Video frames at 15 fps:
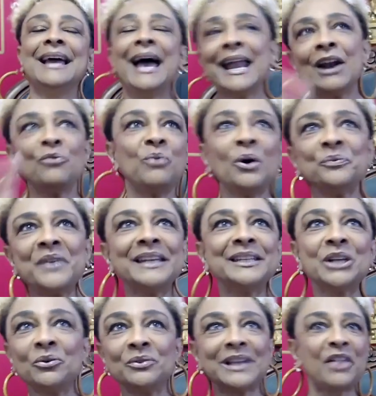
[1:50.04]
And I wrote that
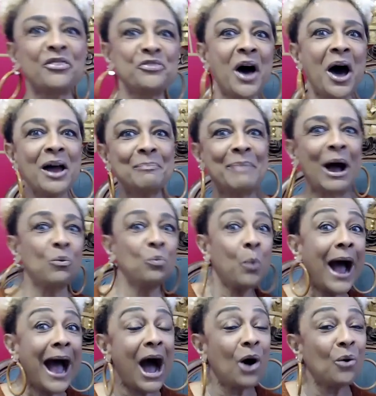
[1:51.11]
note and I thought about,
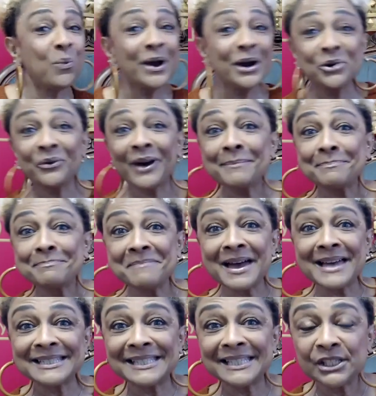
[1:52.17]
wow, what a great
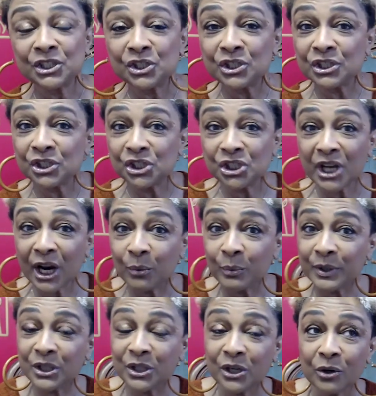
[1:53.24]
message to share
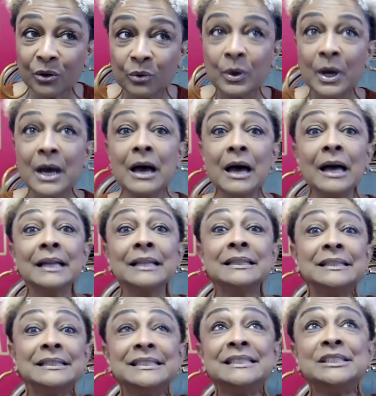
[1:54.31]
with you
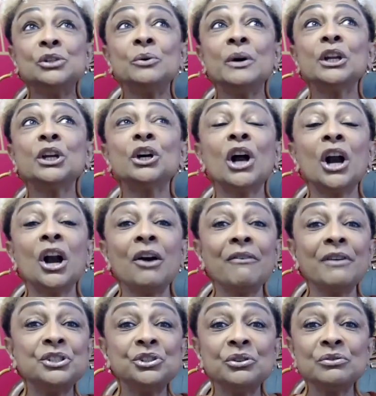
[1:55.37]
to
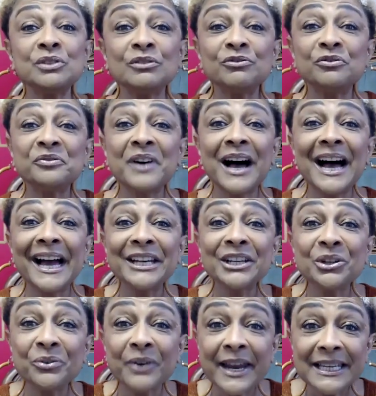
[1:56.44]
encourage you to
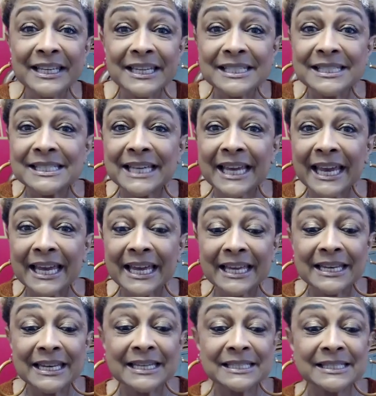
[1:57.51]
find greatness
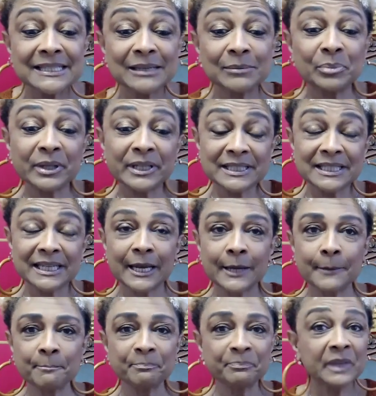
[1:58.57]
in simplicity.
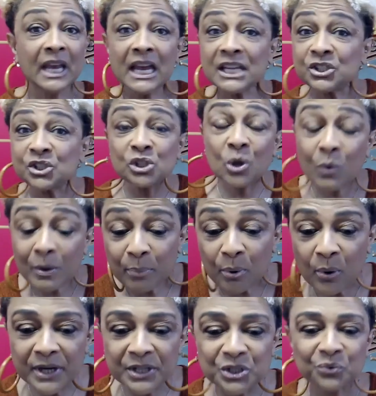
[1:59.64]
It's so
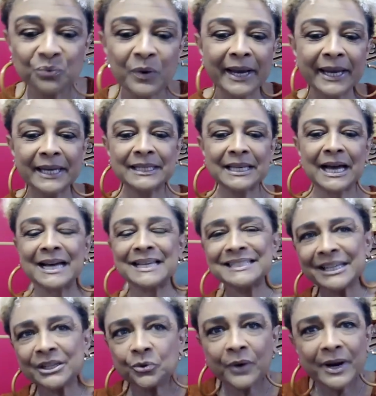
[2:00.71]
important to recognize
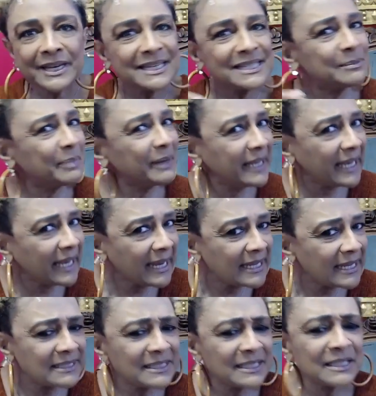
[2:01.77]
that greatness begins